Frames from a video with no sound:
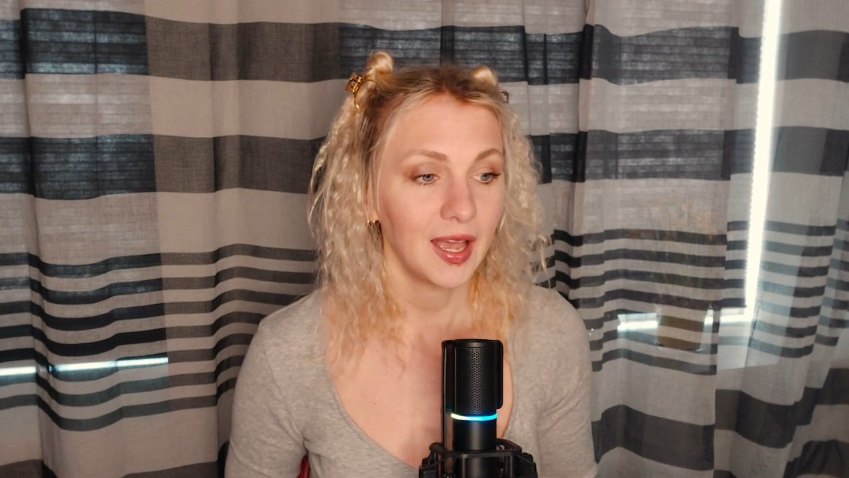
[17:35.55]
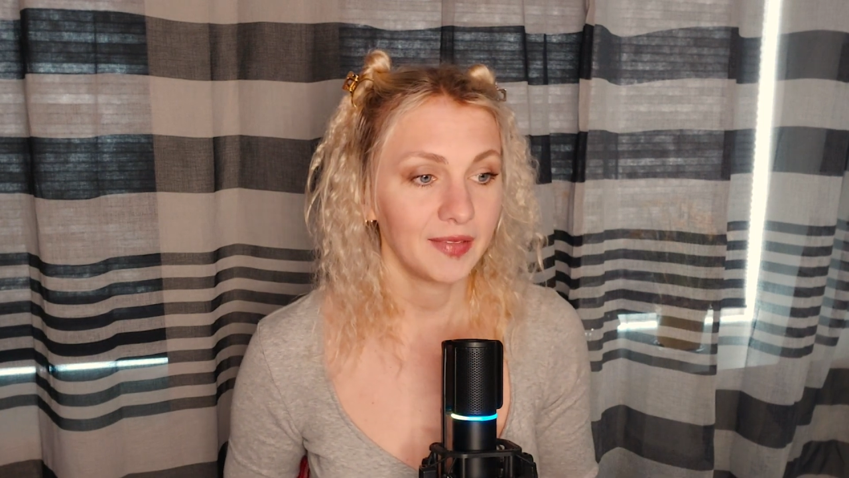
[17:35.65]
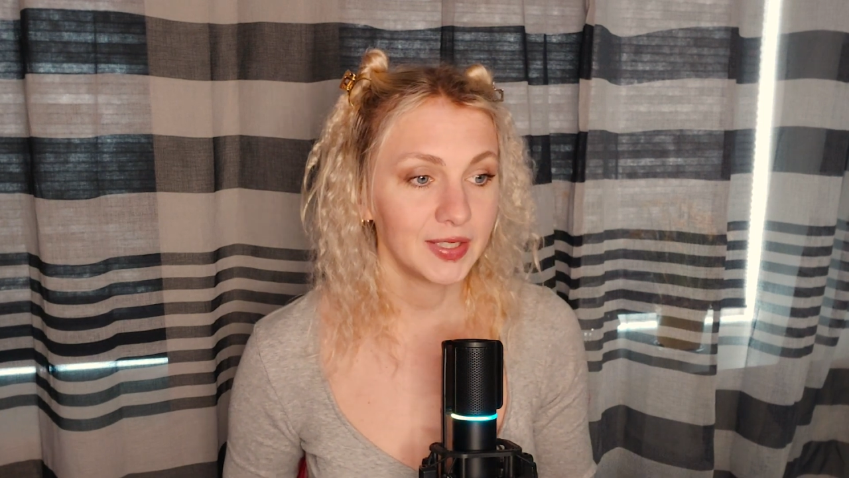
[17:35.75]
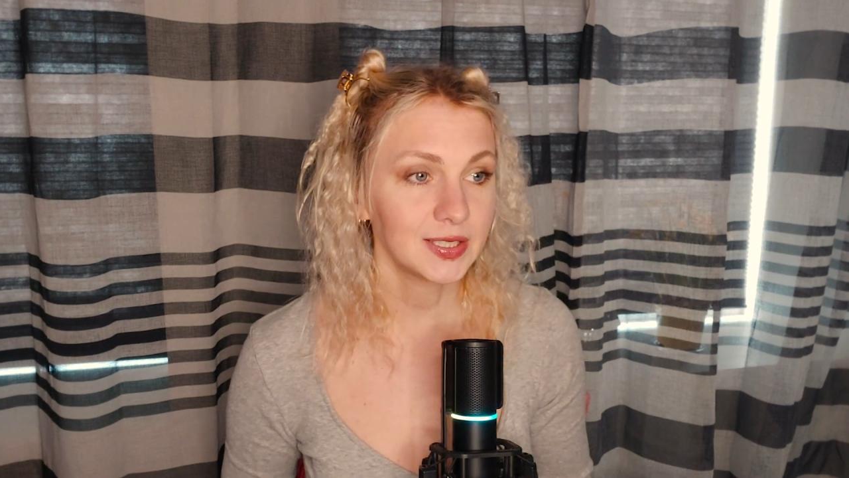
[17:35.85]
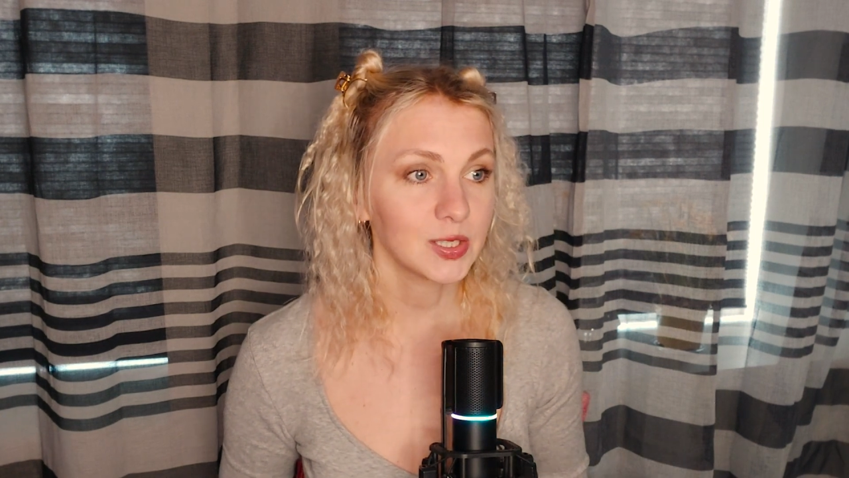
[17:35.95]

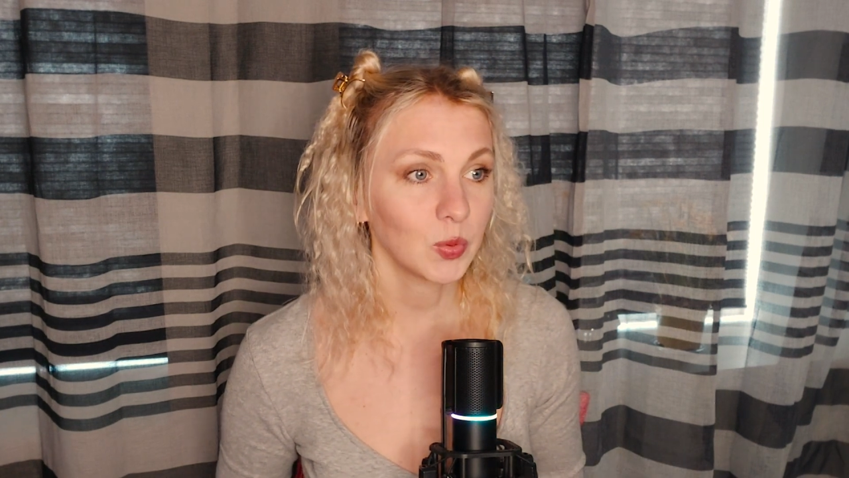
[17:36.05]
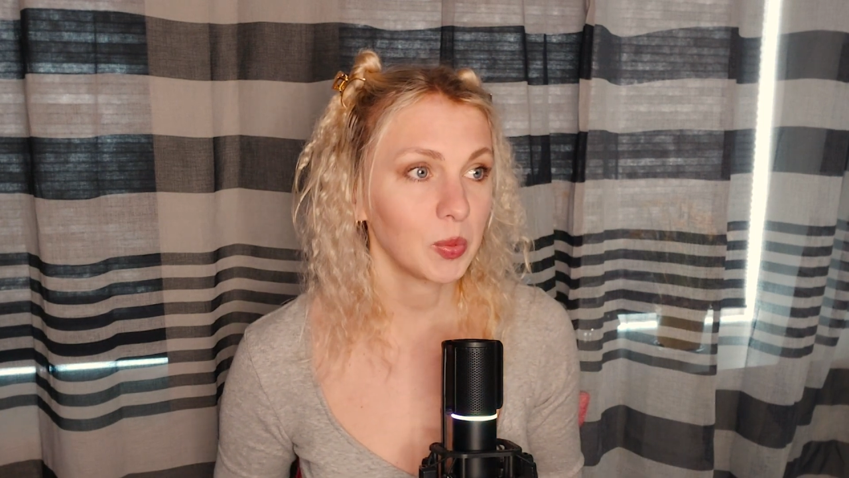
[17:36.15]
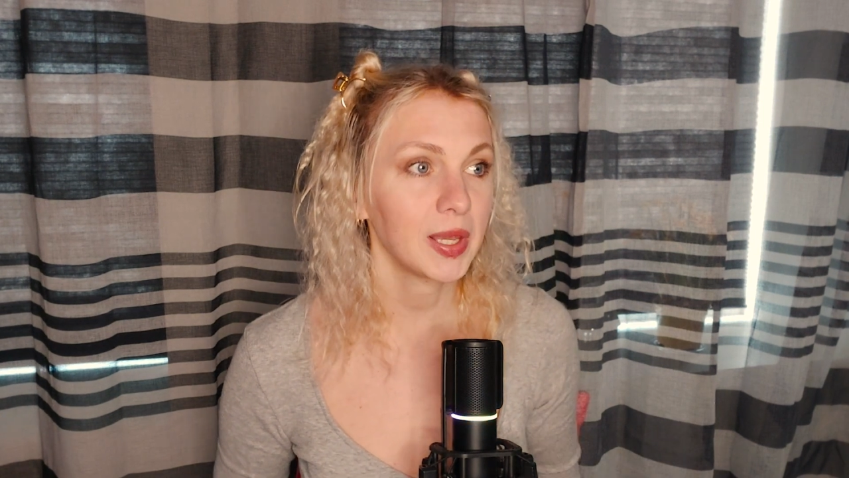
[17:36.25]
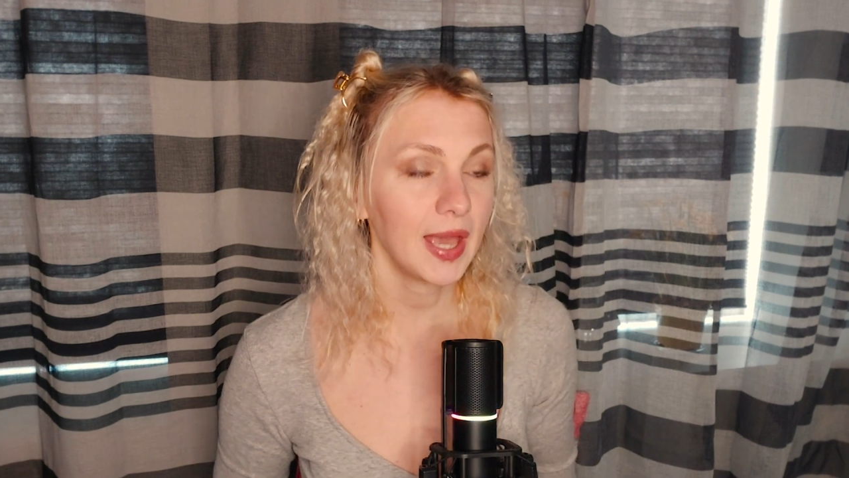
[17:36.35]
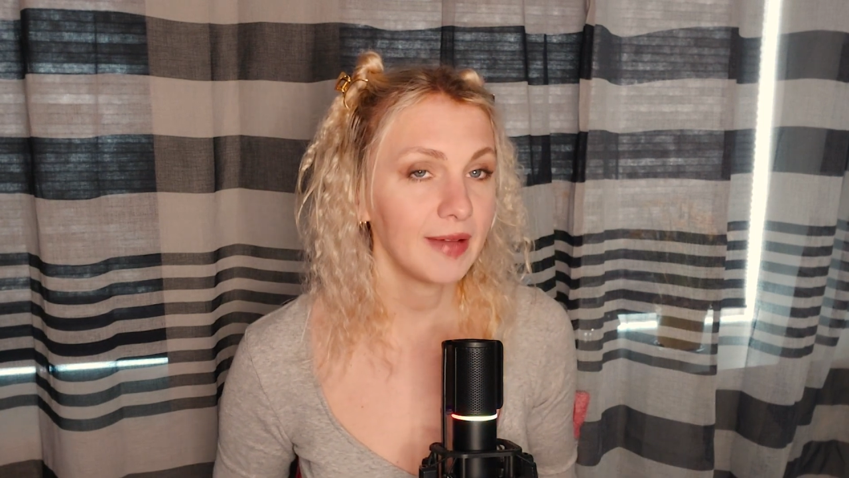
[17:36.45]
and this is what
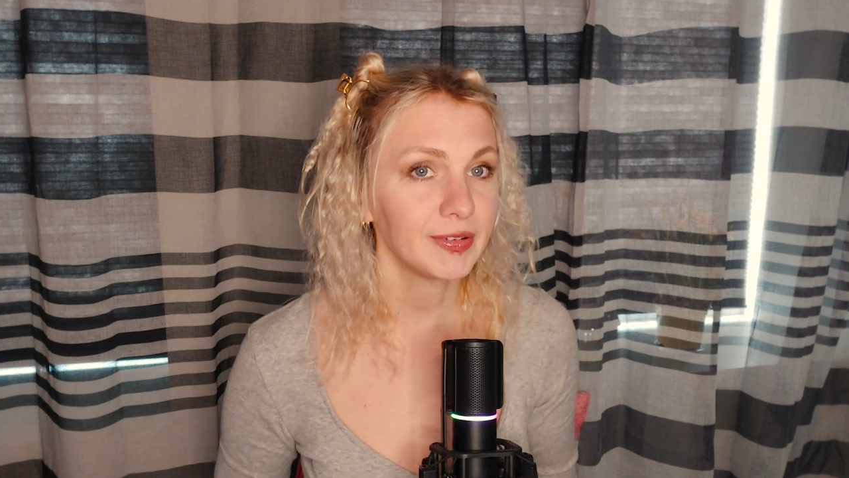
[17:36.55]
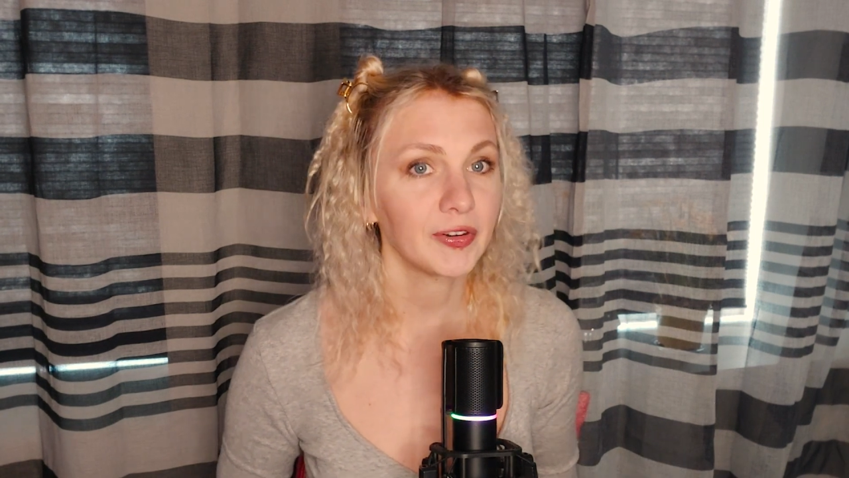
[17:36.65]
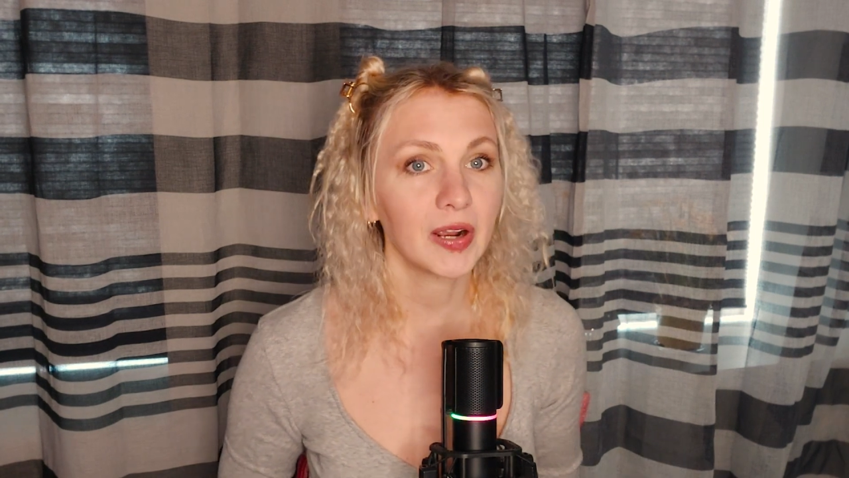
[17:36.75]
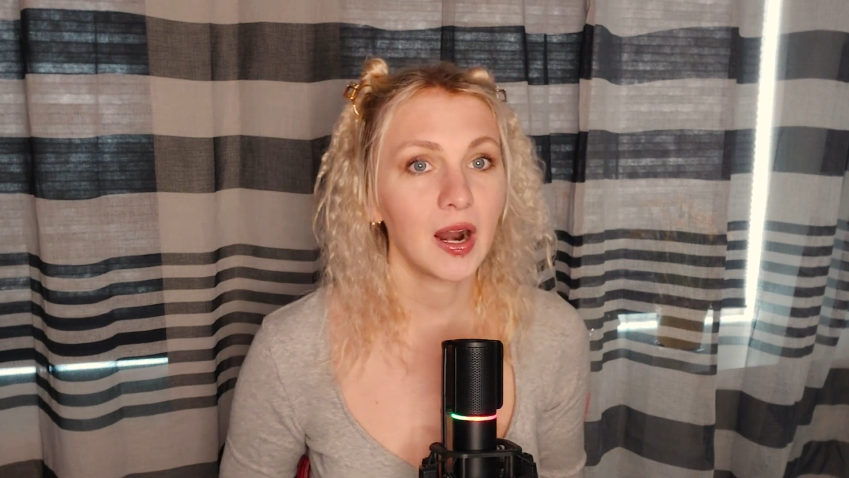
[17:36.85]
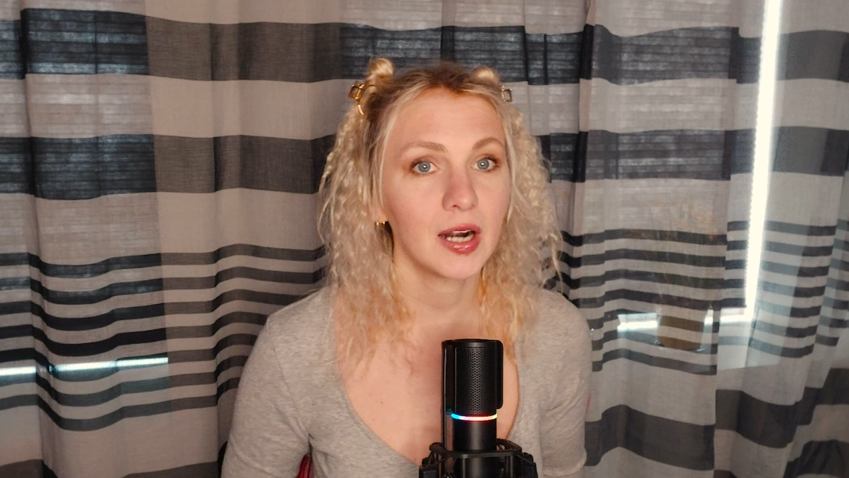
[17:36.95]
we have in
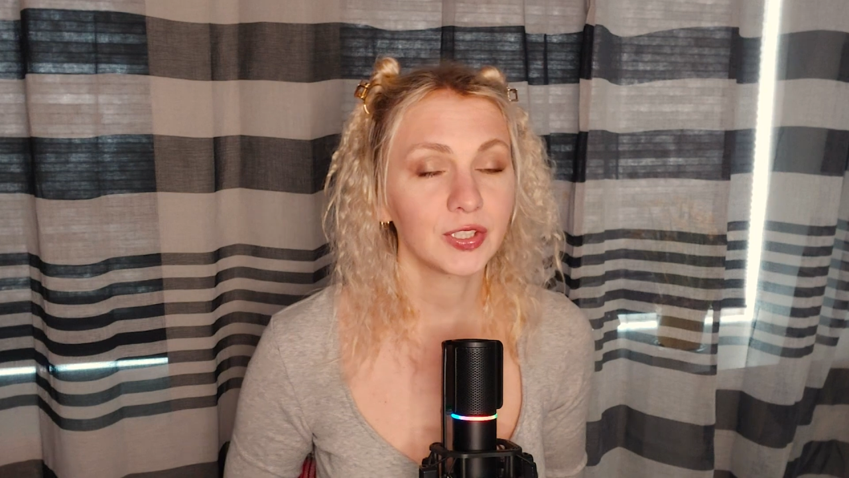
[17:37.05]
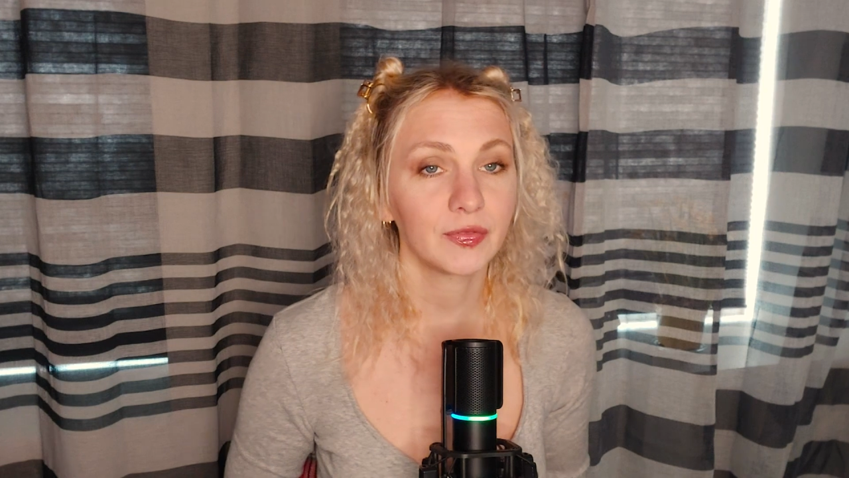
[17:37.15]
regards